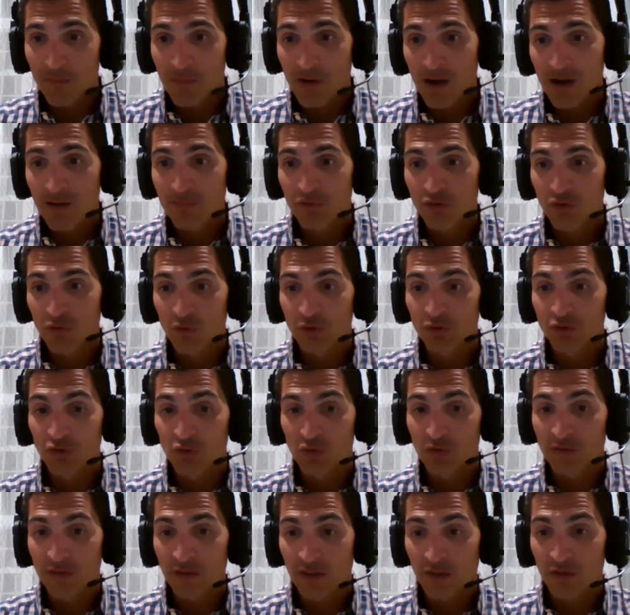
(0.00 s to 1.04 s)
moms who are
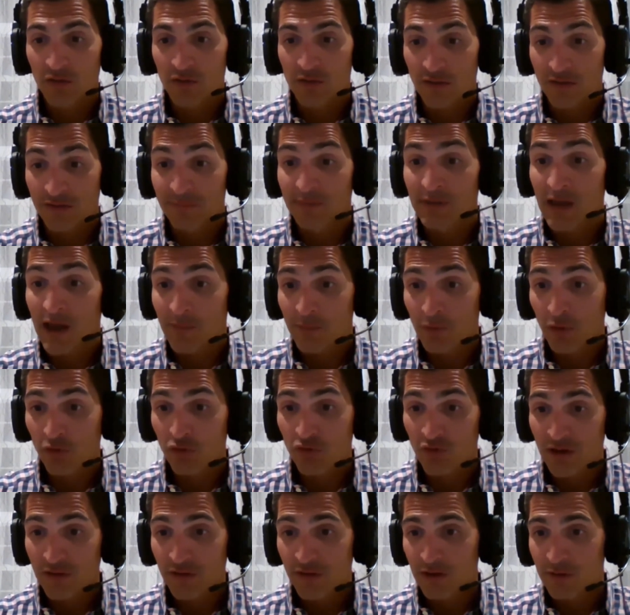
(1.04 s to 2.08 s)
doing this abdominal
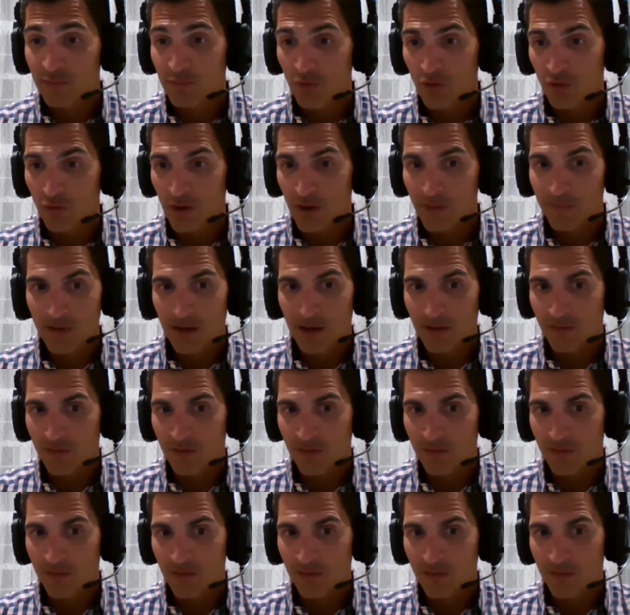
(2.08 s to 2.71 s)
strengthening program,